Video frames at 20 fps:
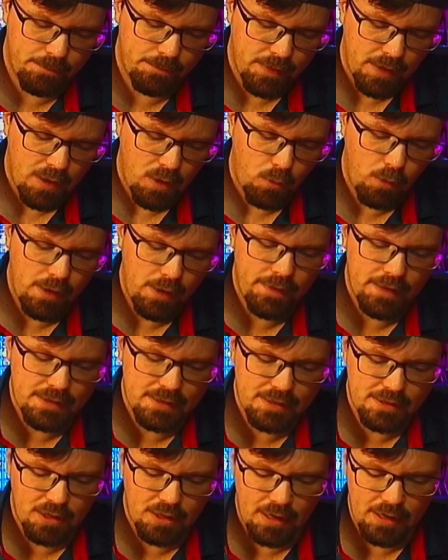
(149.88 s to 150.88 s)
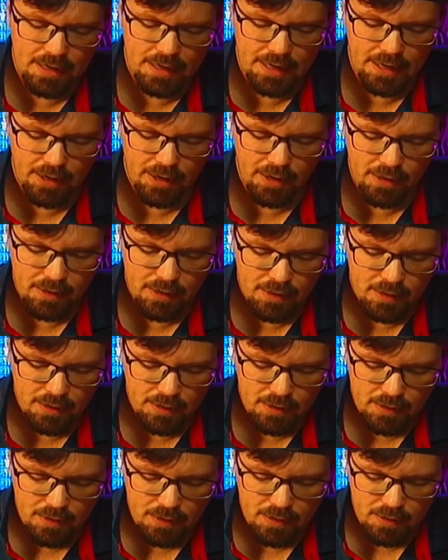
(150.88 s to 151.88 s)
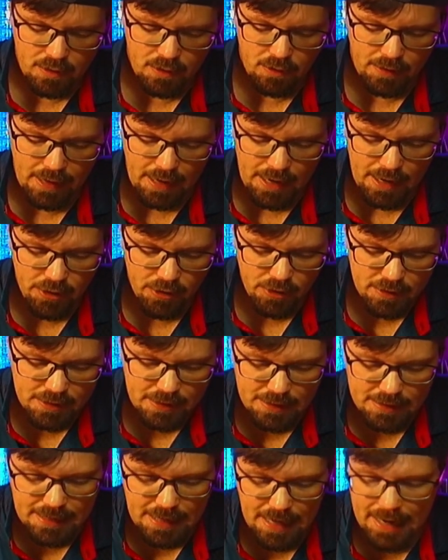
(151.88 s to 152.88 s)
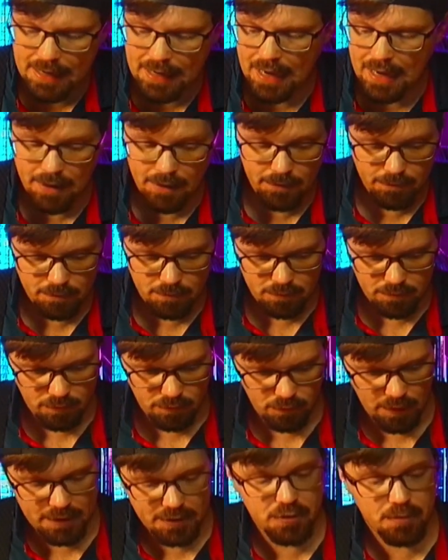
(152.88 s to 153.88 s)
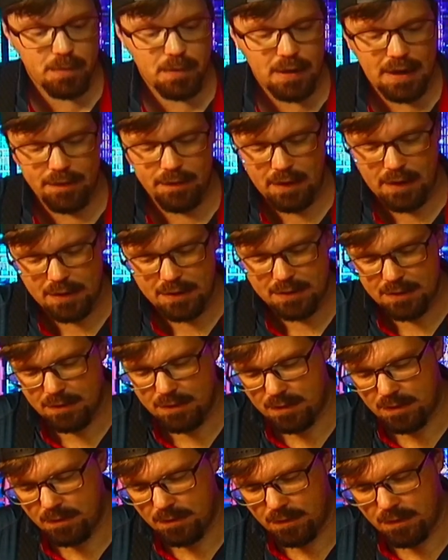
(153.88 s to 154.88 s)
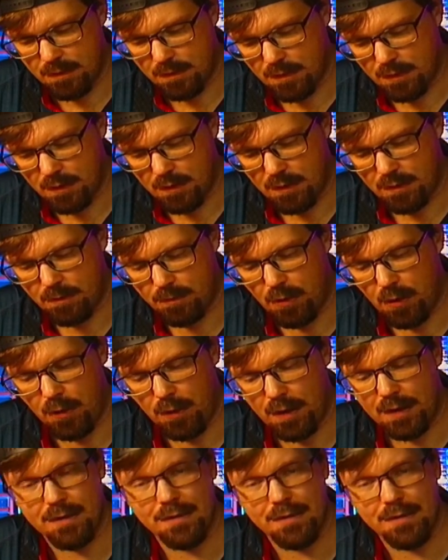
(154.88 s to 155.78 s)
when this is on here, okay, you're just gonna take a razor blade that isn't broken.